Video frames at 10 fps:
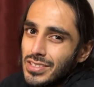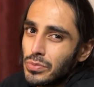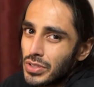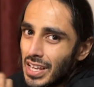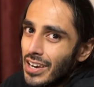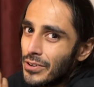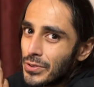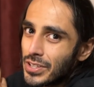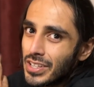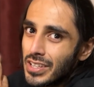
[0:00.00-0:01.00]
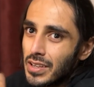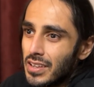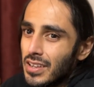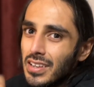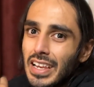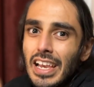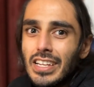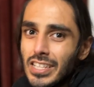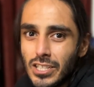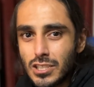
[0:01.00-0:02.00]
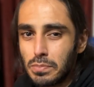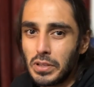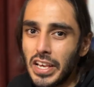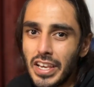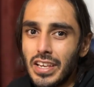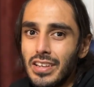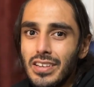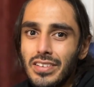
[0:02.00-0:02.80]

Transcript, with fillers: without any display,